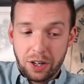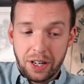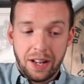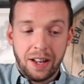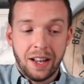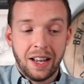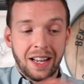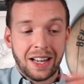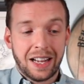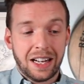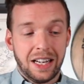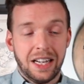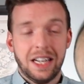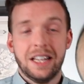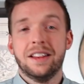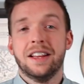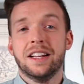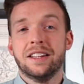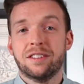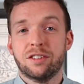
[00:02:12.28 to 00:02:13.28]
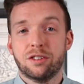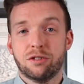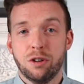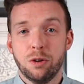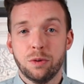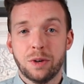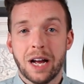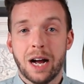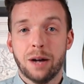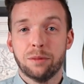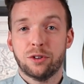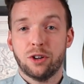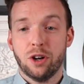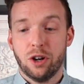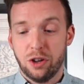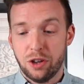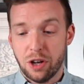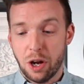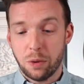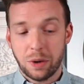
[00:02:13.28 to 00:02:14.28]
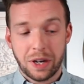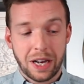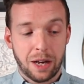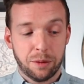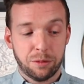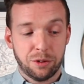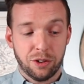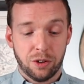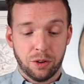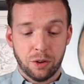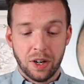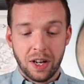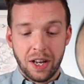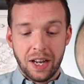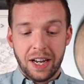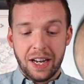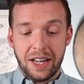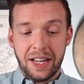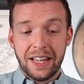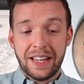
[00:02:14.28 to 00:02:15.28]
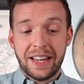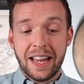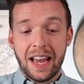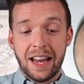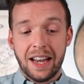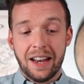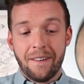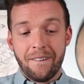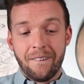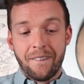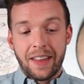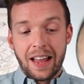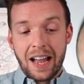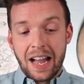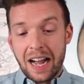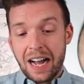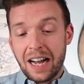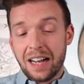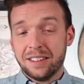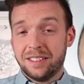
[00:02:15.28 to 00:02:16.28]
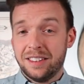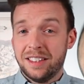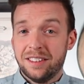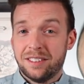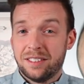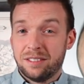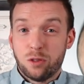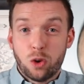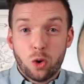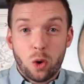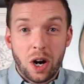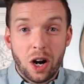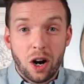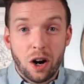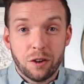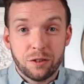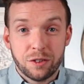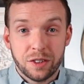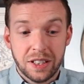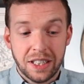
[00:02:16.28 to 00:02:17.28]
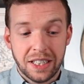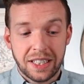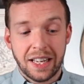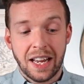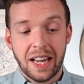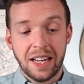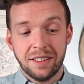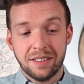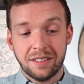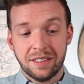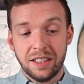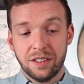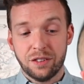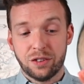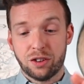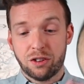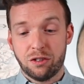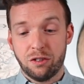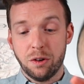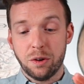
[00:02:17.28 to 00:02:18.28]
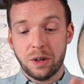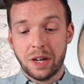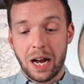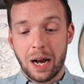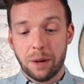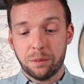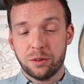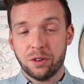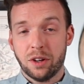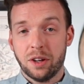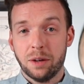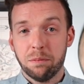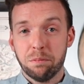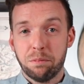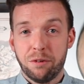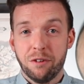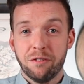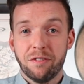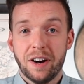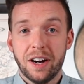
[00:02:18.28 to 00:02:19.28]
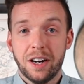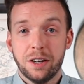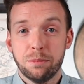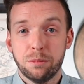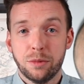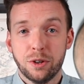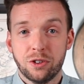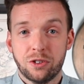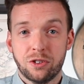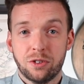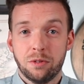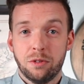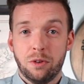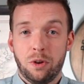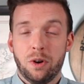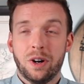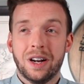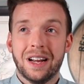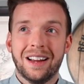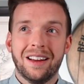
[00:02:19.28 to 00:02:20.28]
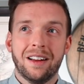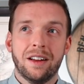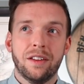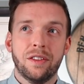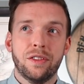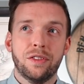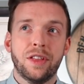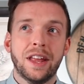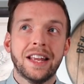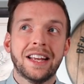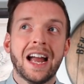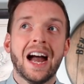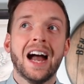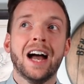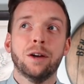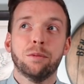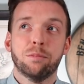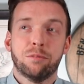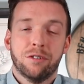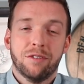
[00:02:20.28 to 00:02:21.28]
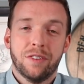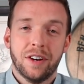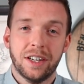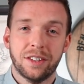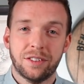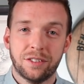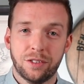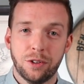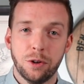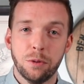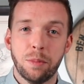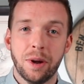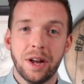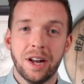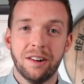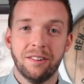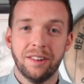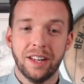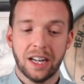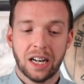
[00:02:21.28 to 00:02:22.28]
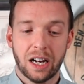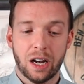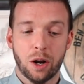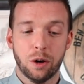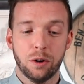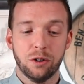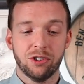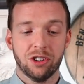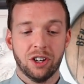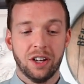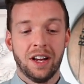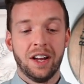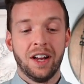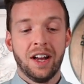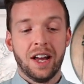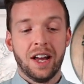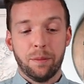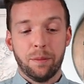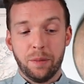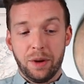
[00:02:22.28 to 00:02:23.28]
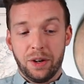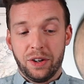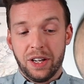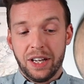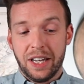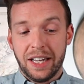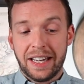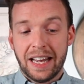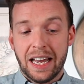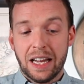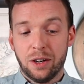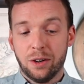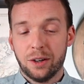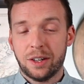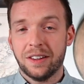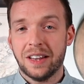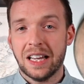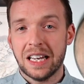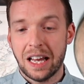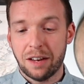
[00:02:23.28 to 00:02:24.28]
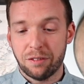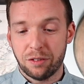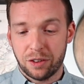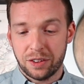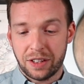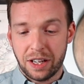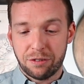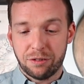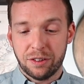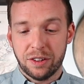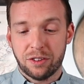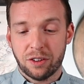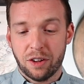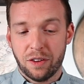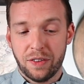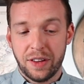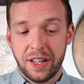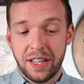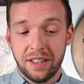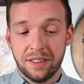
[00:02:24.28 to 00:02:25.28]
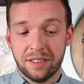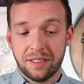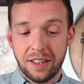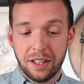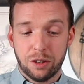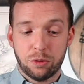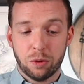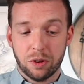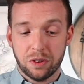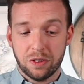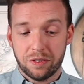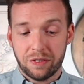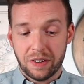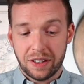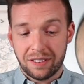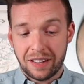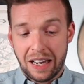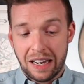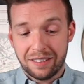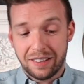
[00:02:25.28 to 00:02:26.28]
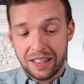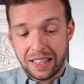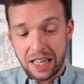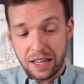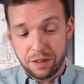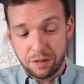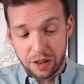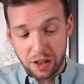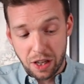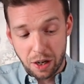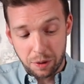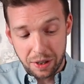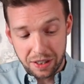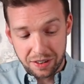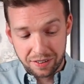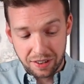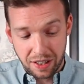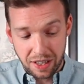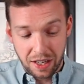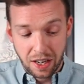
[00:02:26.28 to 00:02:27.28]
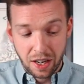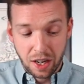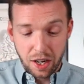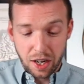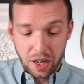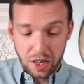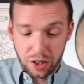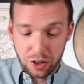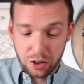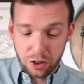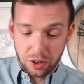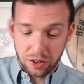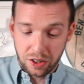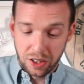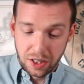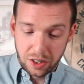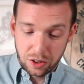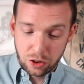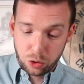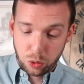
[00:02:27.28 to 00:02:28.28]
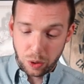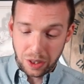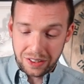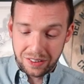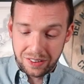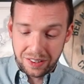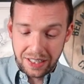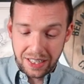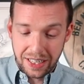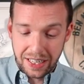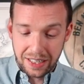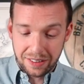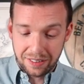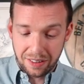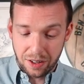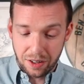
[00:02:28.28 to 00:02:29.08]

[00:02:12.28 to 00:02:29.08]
on it. Clearly this screw cap's got no capsule. And again, as is quite often the case, these screw caps provide much, well, they can provide superior closure and, and, again look at the level difference on these this one's fantastic even though it's a, a good 20 years